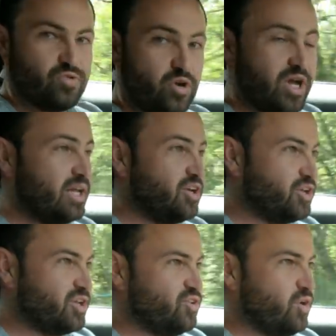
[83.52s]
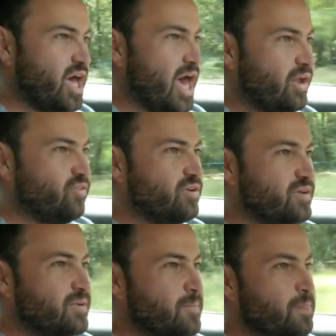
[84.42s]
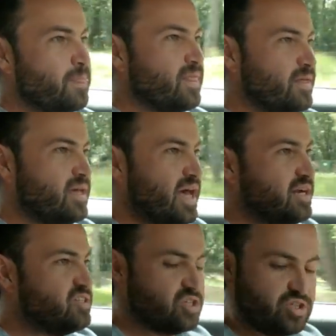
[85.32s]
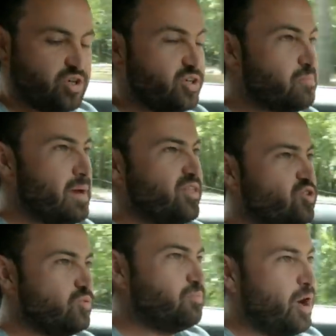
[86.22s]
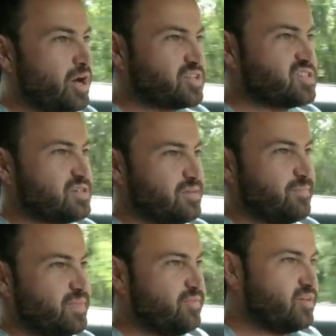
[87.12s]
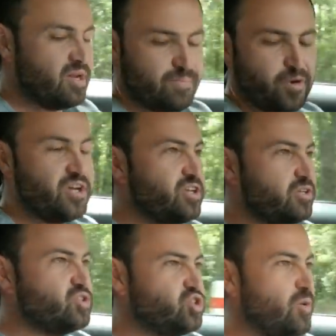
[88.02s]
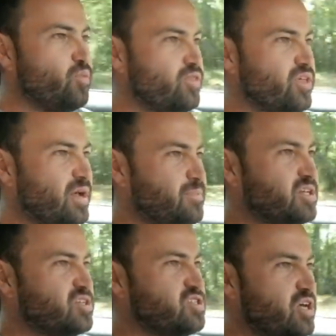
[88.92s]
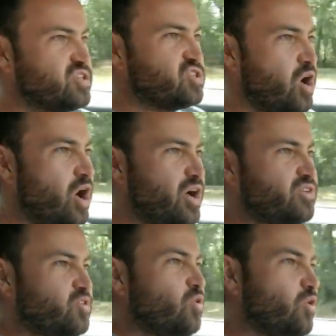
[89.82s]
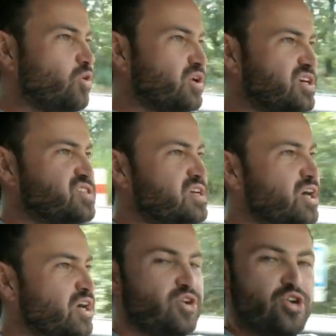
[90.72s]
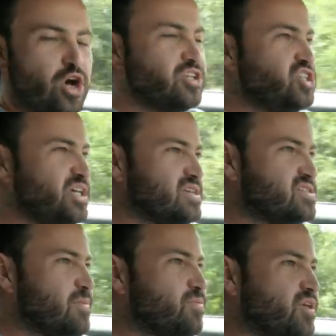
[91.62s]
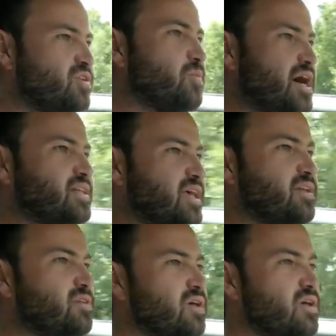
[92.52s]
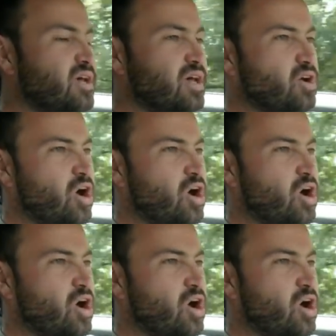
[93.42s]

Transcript: really good in your hand. And it's a good manual box. They've done a pretty good job with it. I mean, it's not as hardcore, as notchy as something you might get in